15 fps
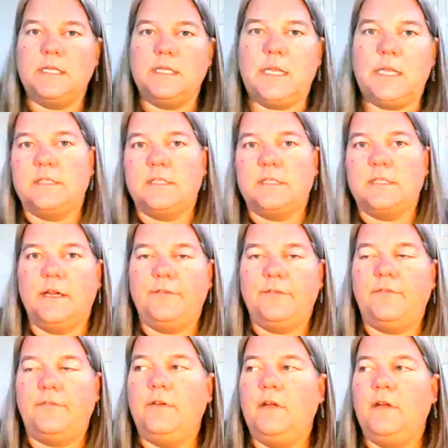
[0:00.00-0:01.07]
and stuff,
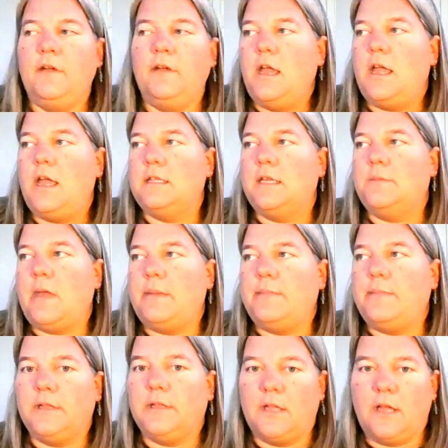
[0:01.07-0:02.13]
and then maybe
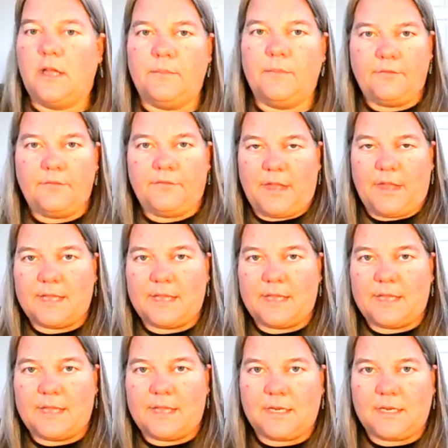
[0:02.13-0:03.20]
lob off the
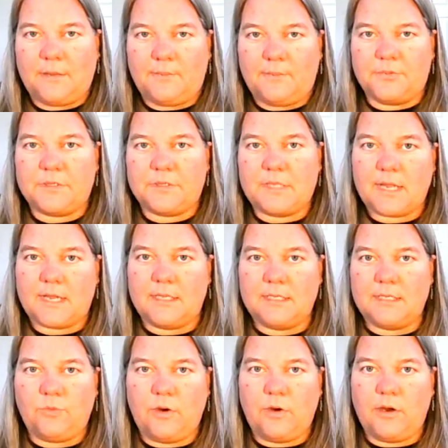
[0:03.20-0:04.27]
last couple
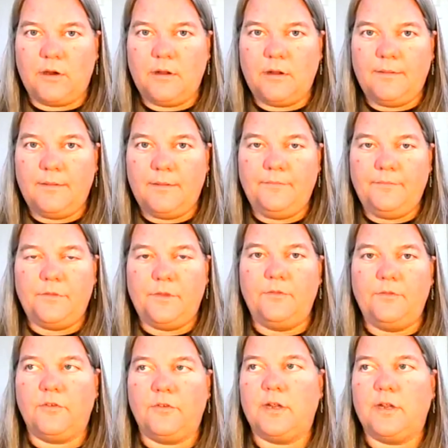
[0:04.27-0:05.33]
seconds where you
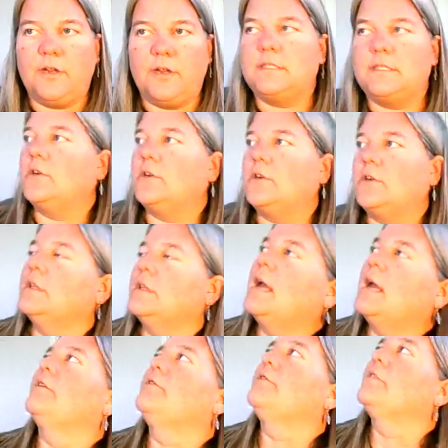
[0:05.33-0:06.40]
forget to turn the camera
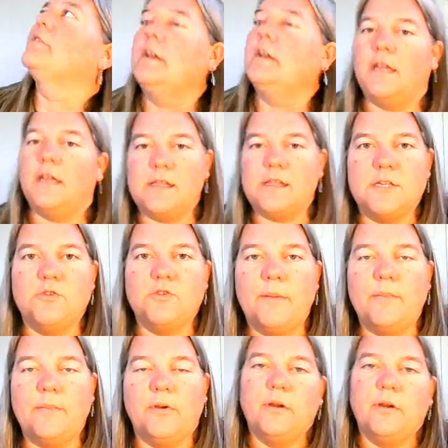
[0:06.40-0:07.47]
off, and then you
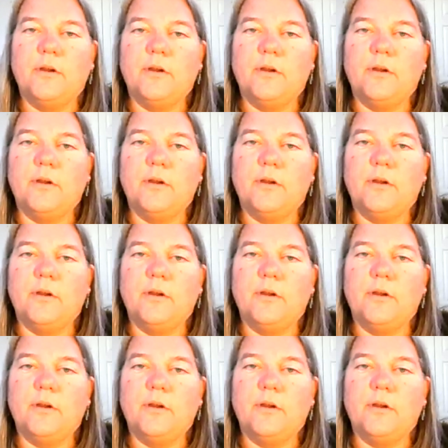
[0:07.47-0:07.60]
remember,